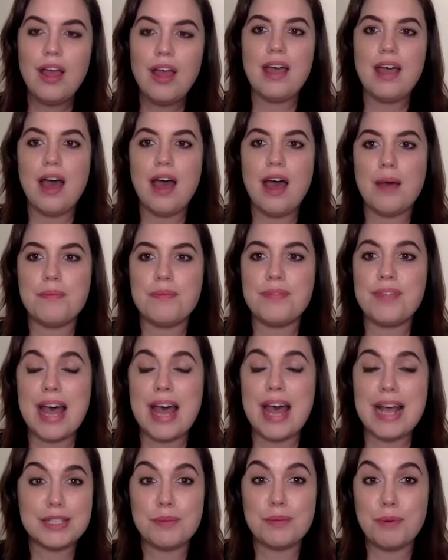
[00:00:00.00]

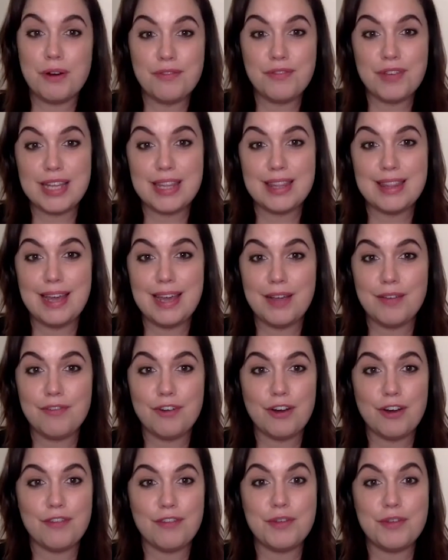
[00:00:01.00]
that's the perfect thing
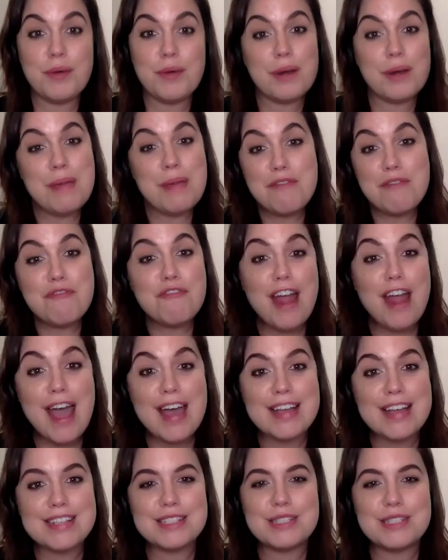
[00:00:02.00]
for if you want to make
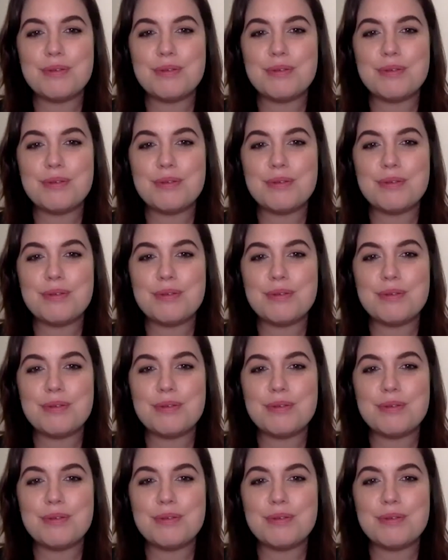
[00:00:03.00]
friends,